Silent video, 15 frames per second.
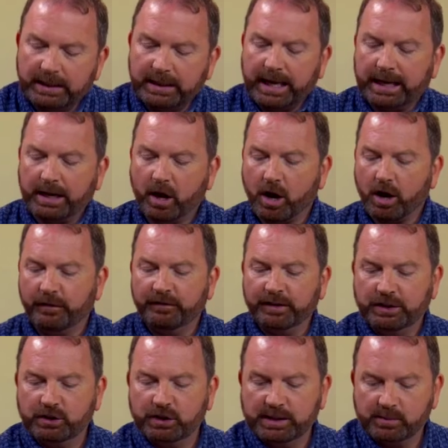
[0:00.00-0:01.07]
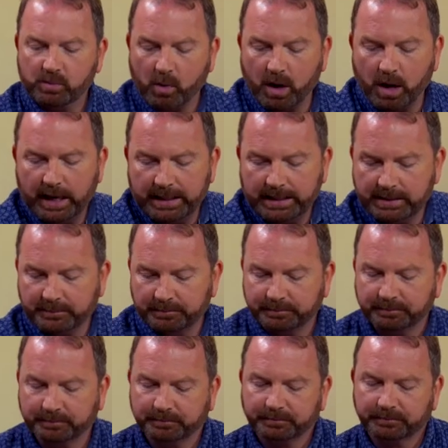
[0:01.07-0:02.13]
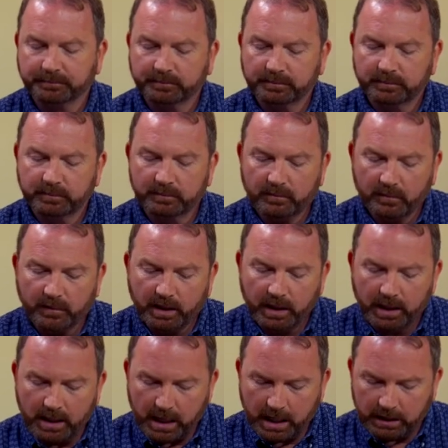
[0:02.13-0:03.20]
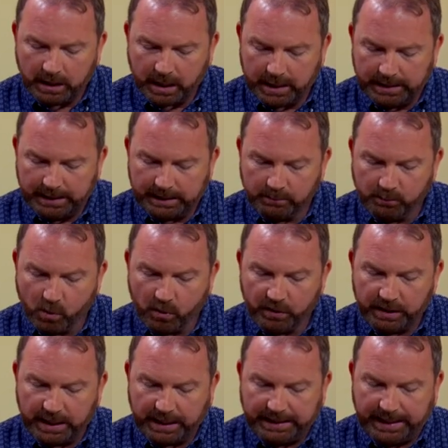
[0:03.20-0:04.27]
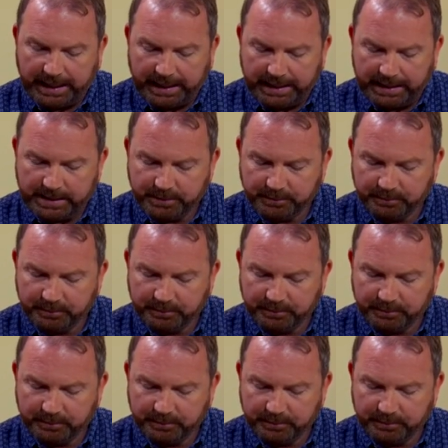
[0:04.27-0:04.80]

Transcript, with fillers: and a half inches wide. I'll cut a little more than I need.